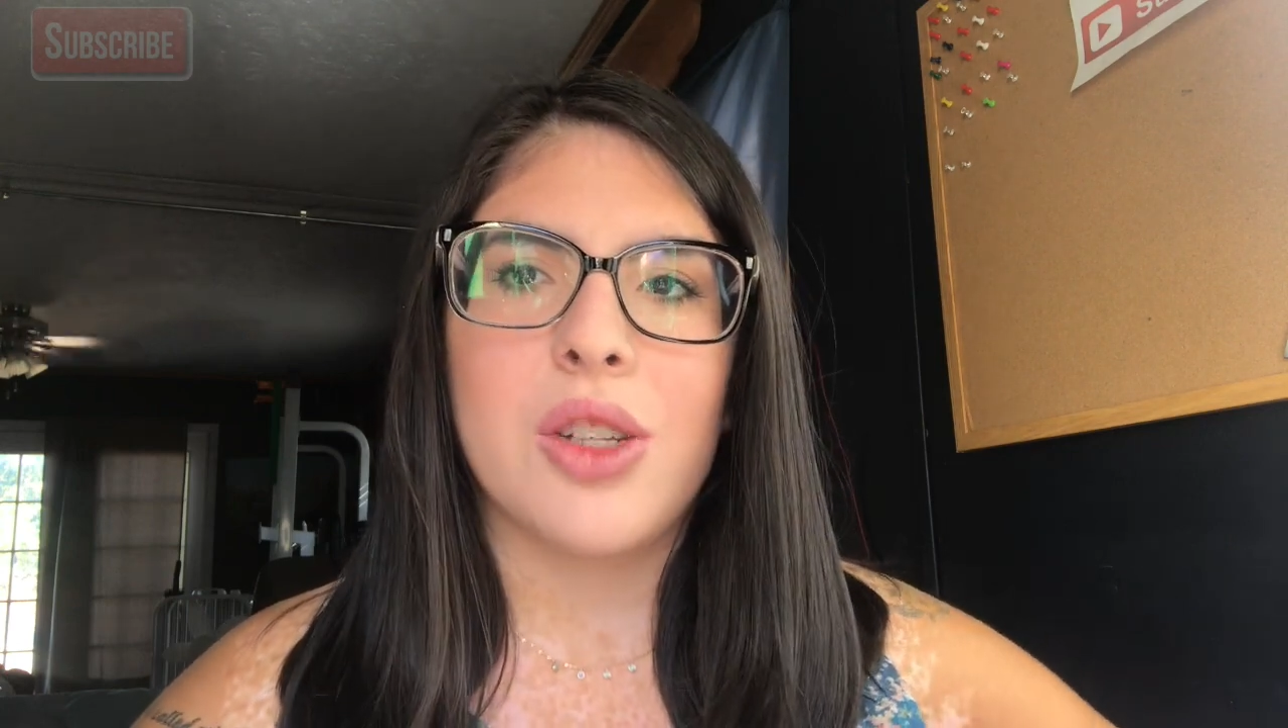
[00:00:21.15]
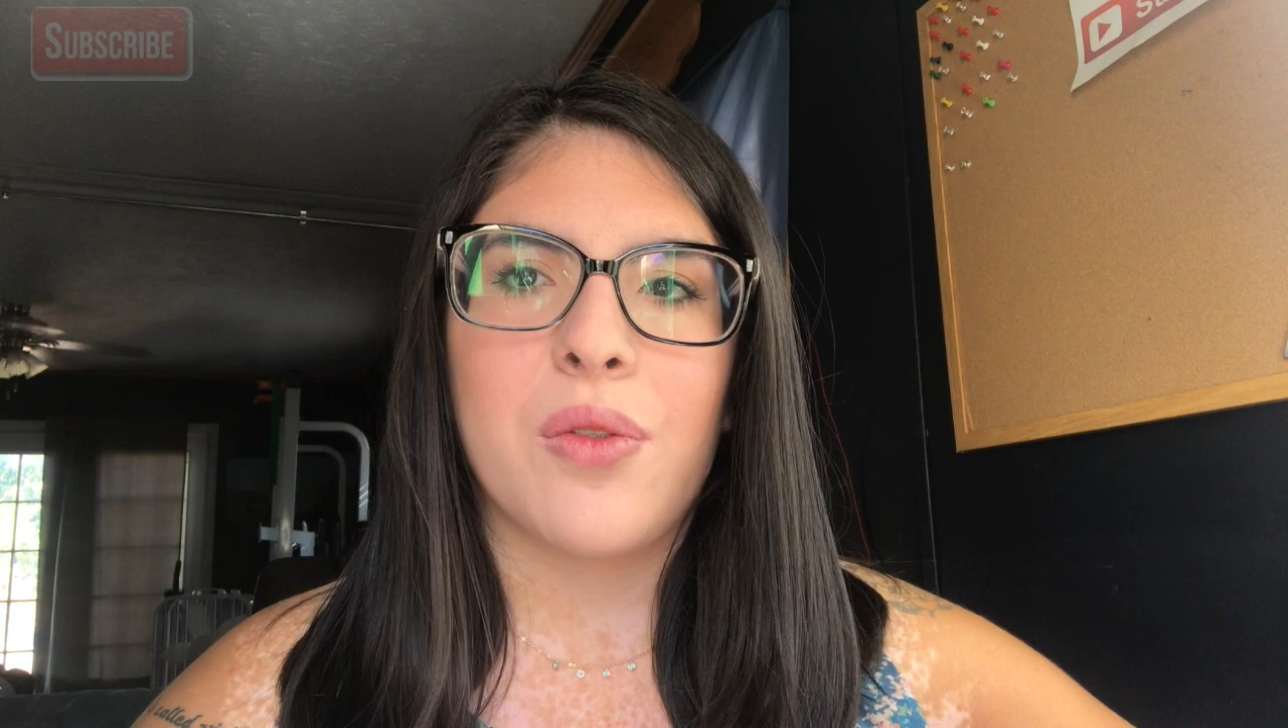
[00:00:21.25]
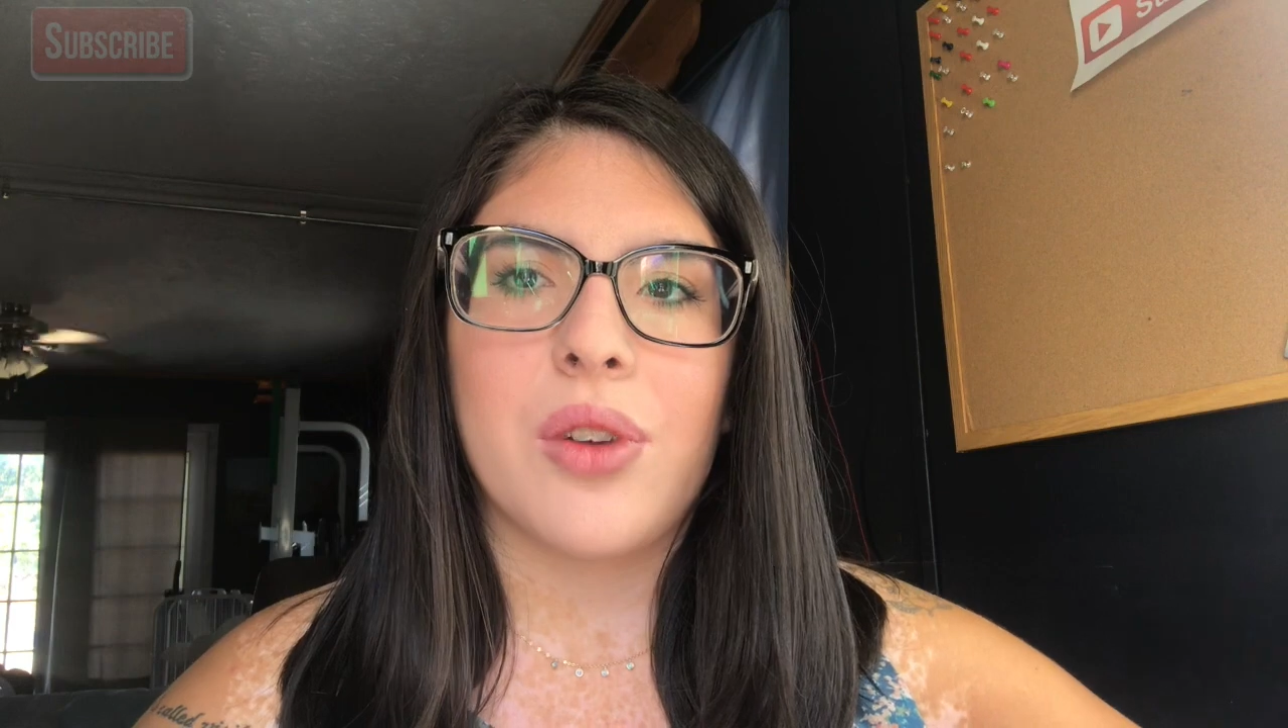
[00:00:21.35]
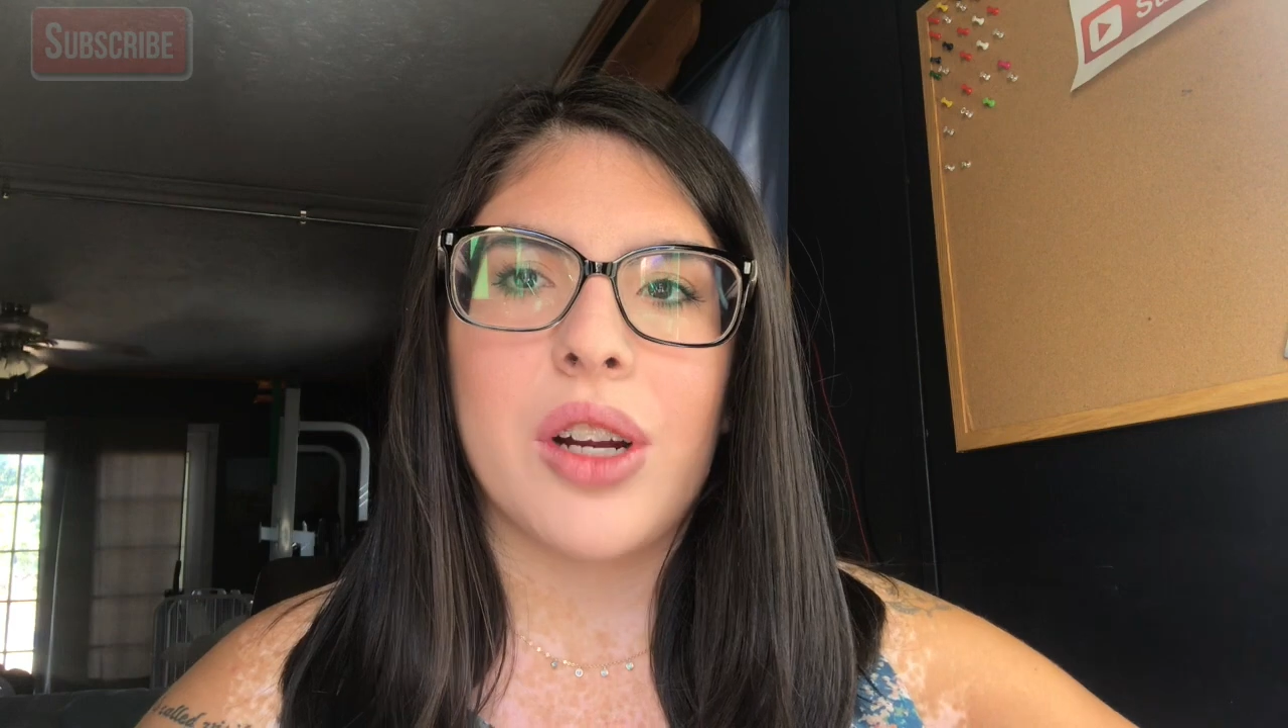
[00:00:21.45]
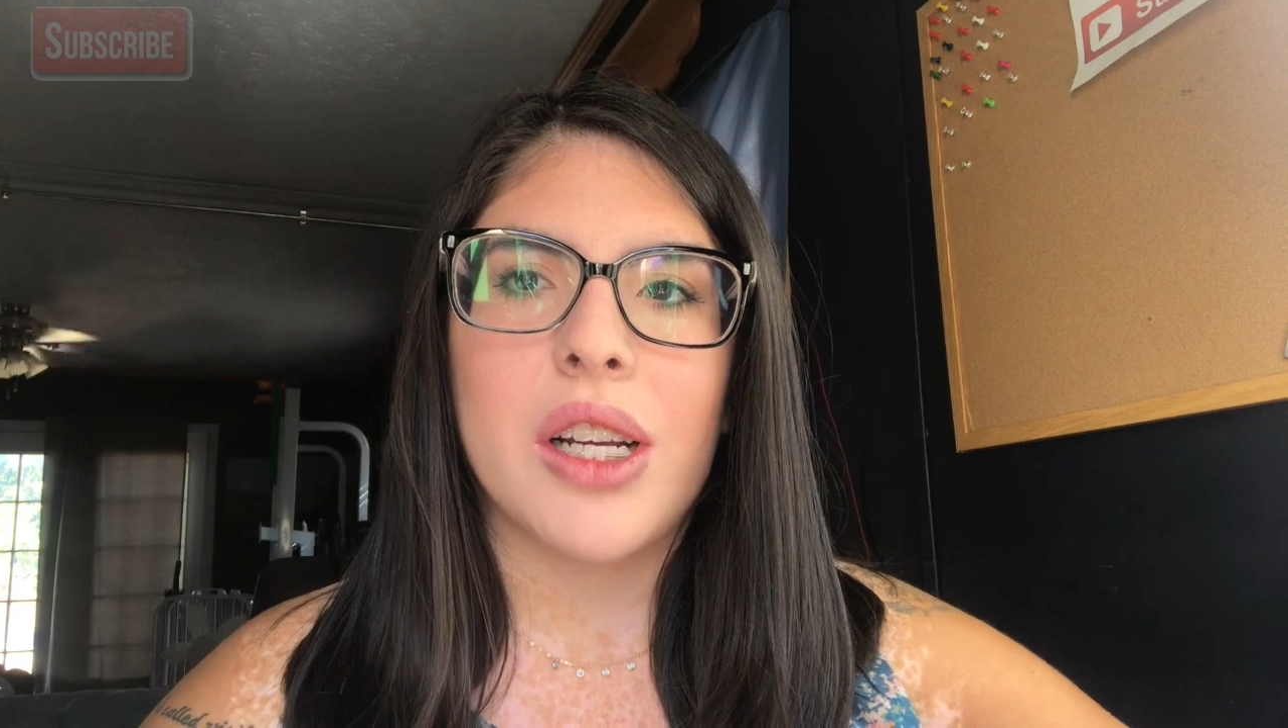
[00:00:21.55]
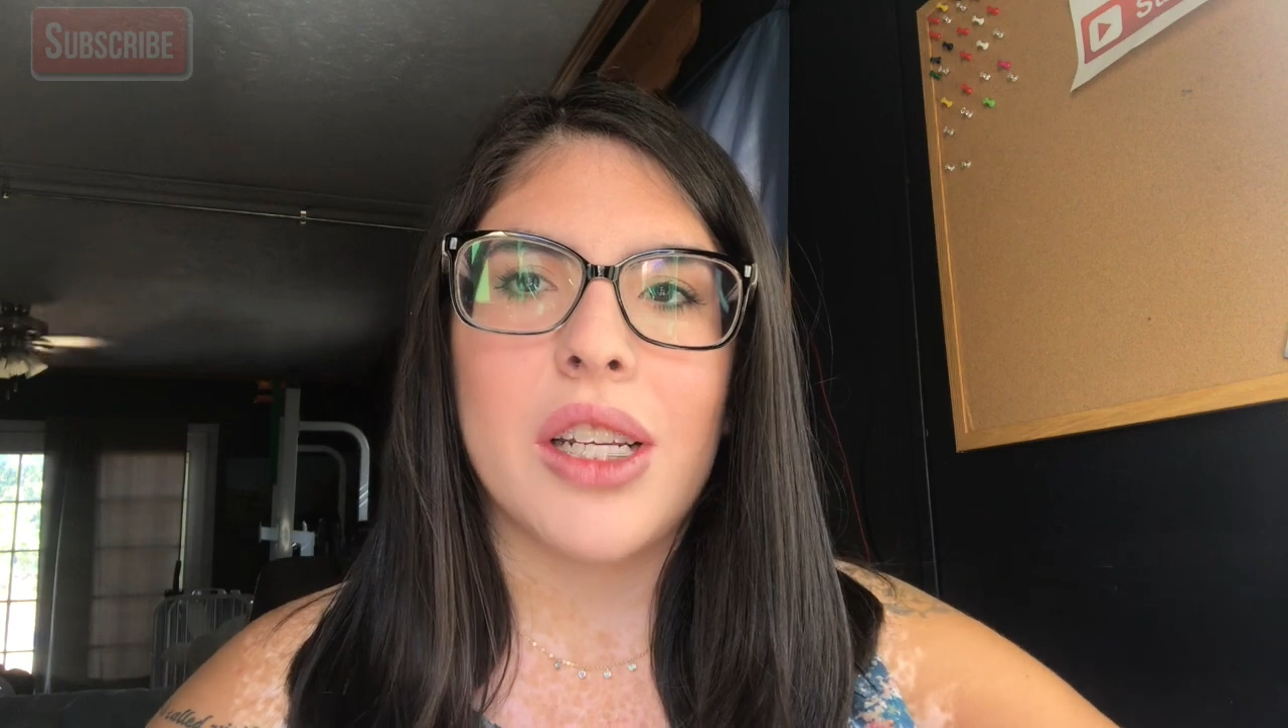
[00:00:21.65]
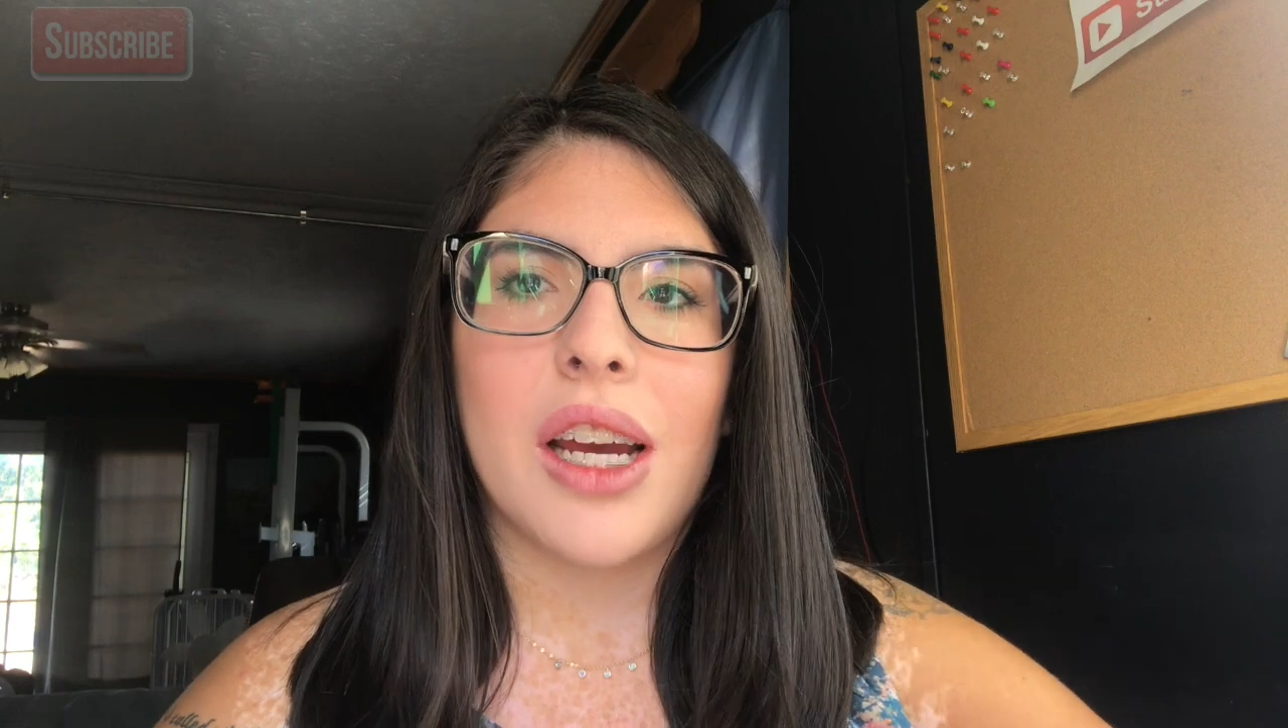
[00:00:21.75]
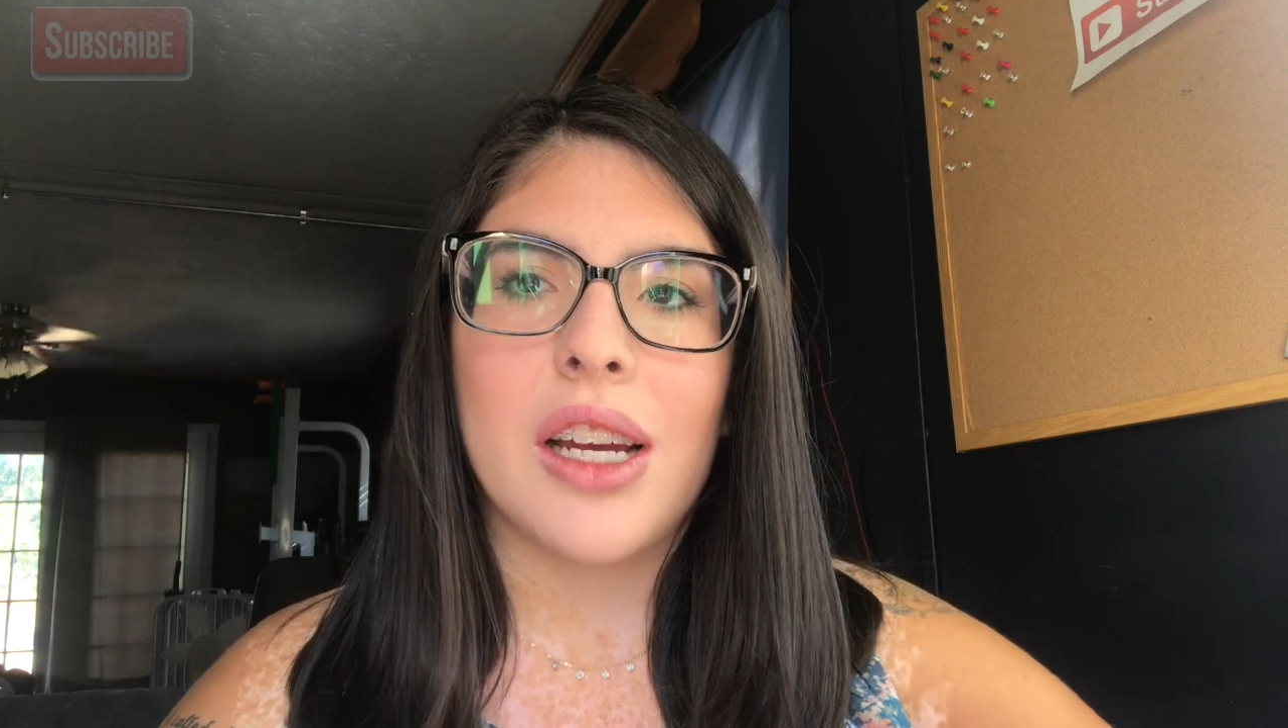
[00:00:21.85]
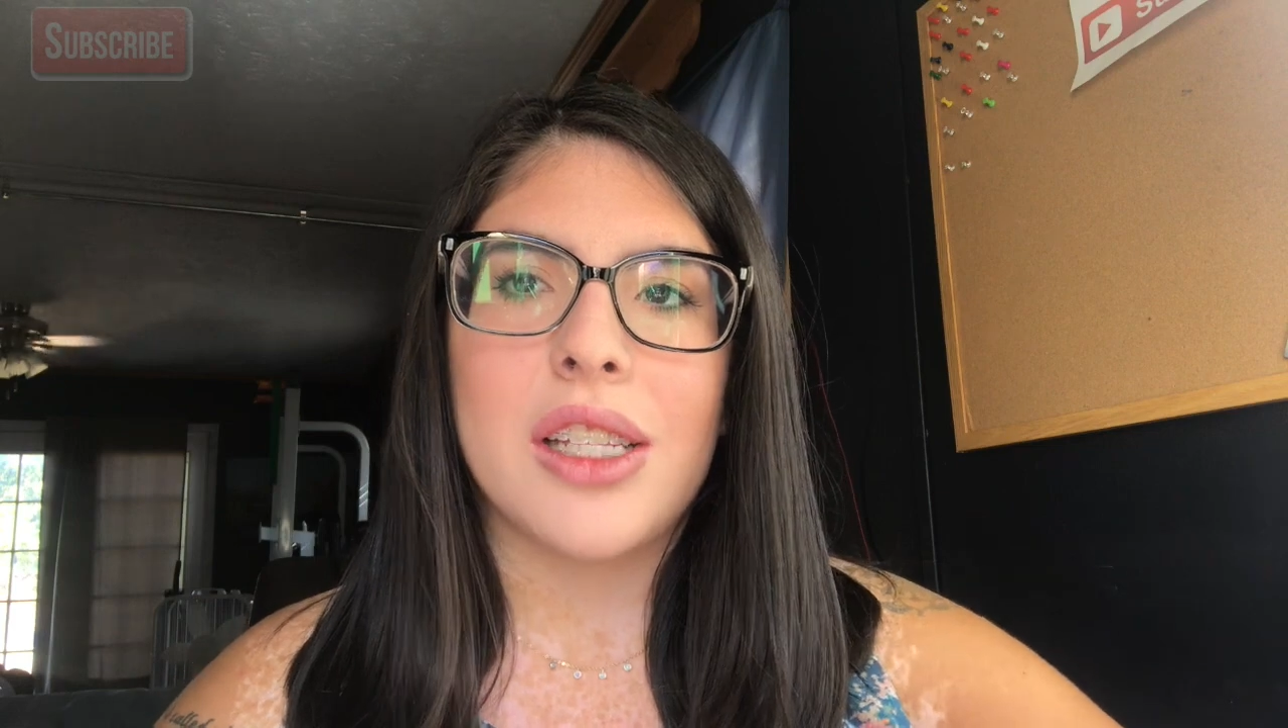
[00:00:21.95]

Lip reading: different